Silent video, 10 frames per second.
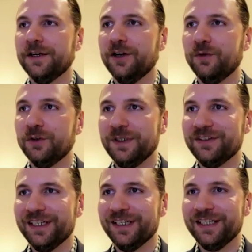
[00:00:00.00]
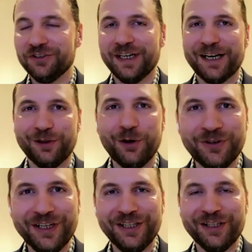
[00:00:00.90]
you know, which means that at least you're not
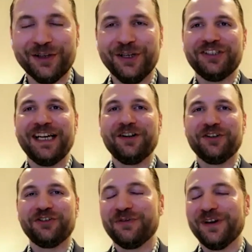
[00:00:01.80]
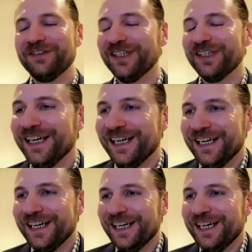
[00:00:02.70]
alone in the challenges you're facing.